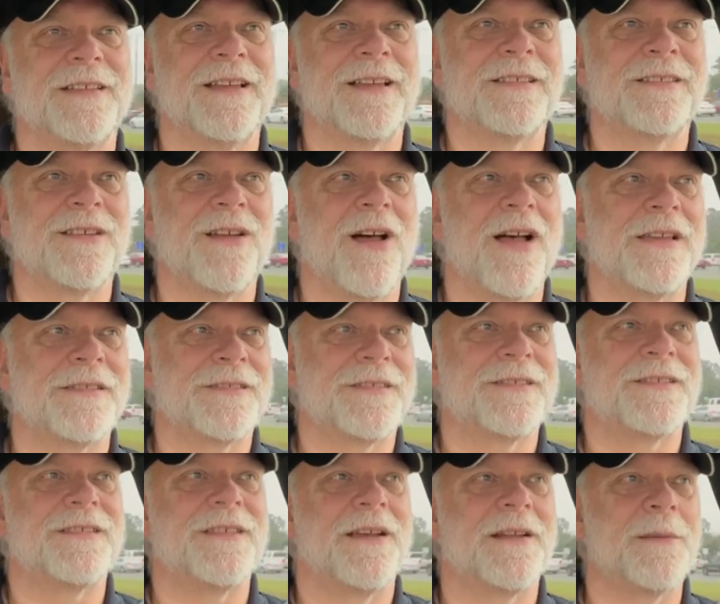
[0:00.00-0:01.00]

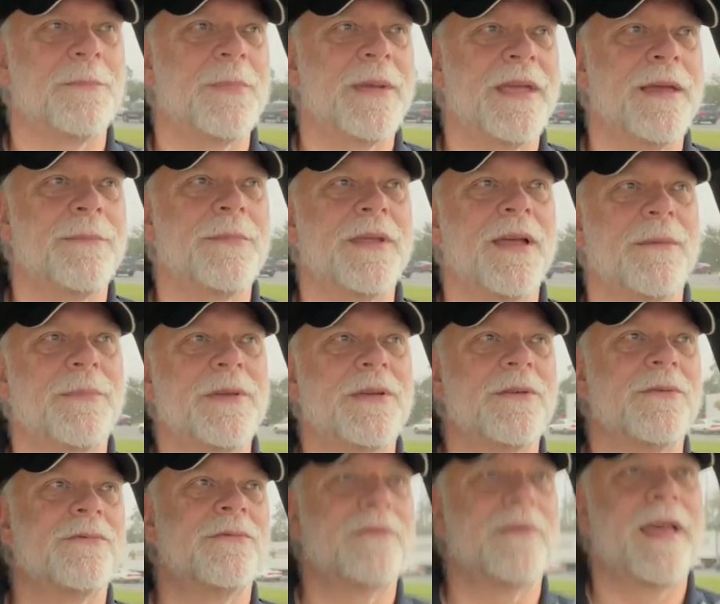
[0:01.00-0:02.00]
exhausts on a
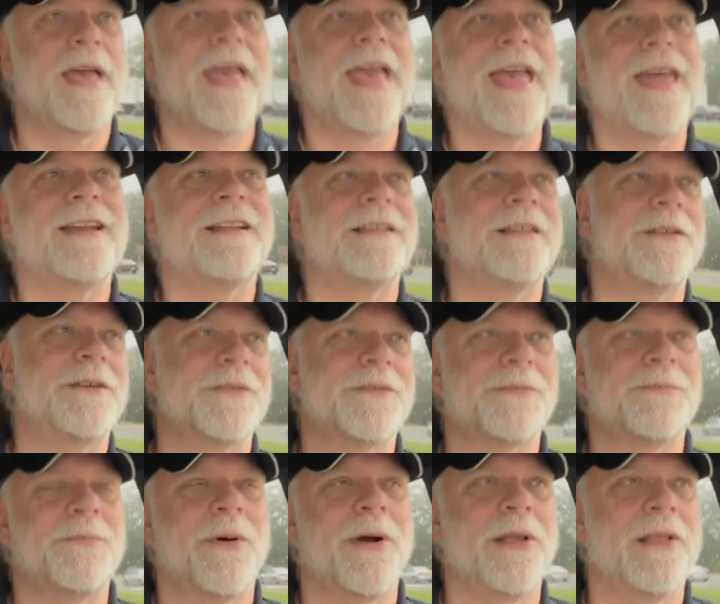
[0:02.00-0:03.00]
BMW, and a little
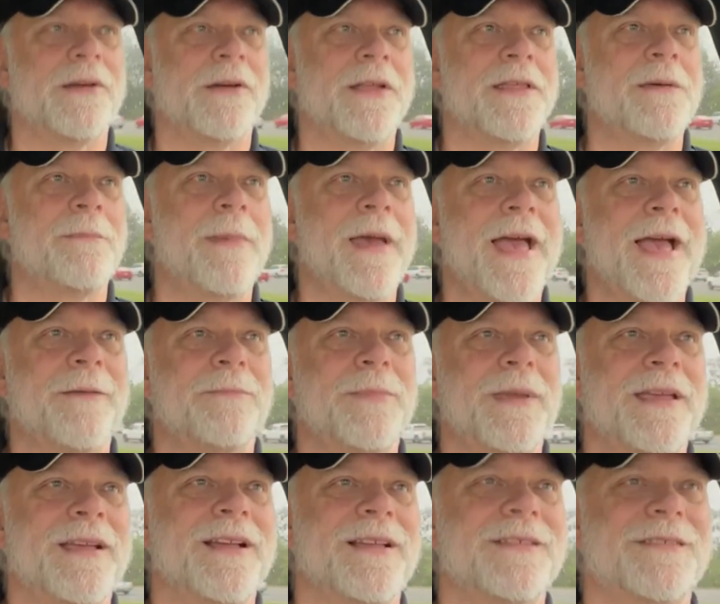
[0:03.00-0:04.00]
spoiler on the back
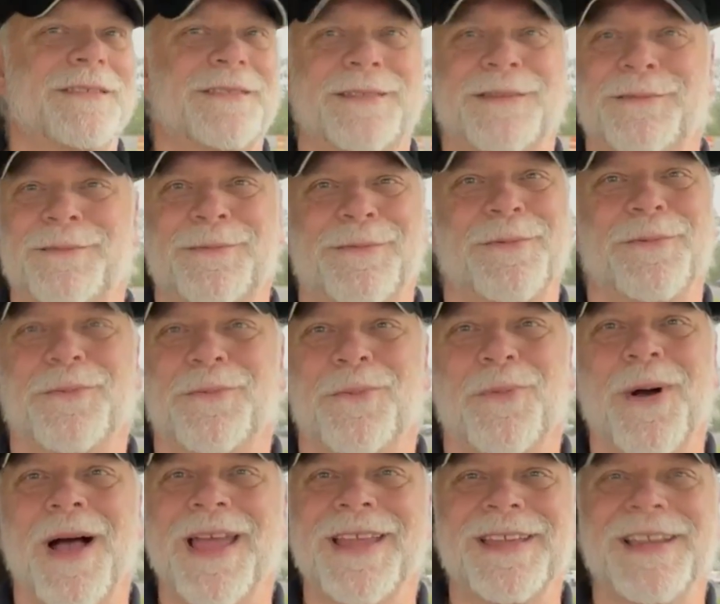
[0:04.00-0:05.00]
because
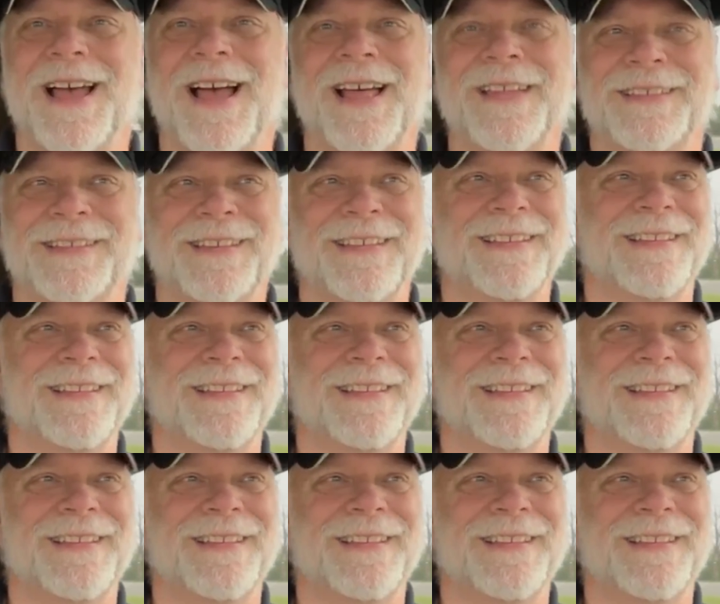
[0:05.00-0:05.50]
why not?